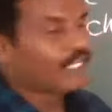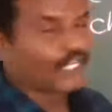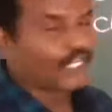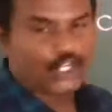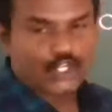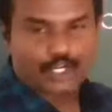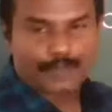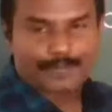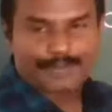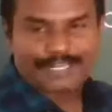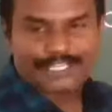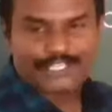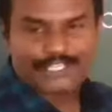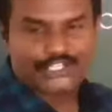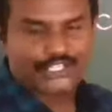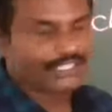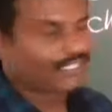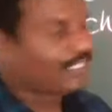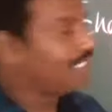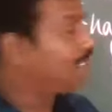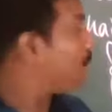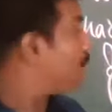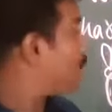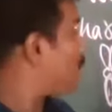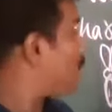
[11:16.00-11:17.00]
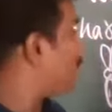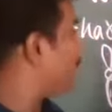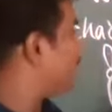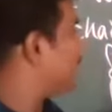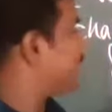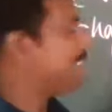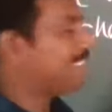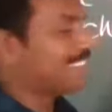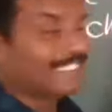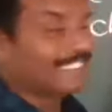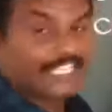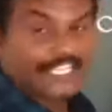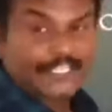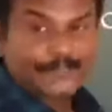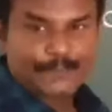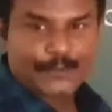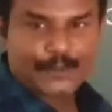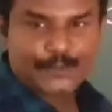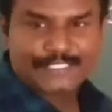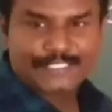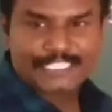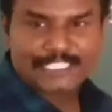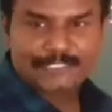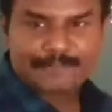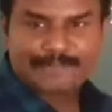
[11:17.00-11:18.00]
recombination, this
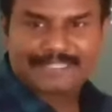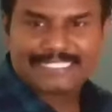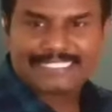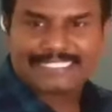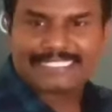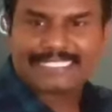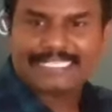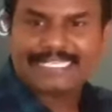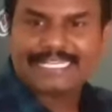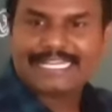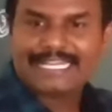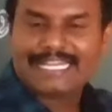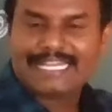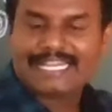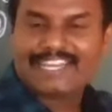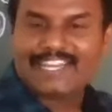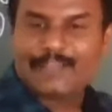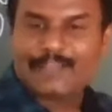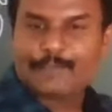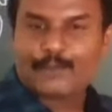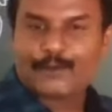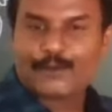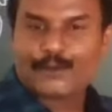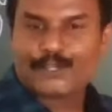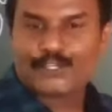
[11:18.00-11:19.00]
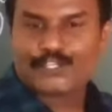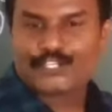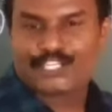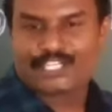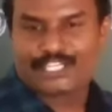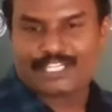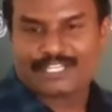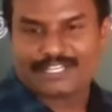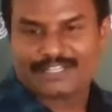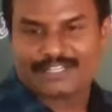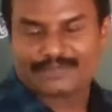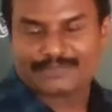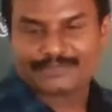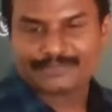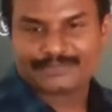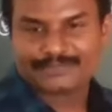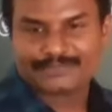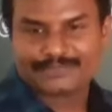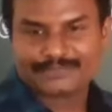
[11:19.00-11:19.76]
process means reproduction,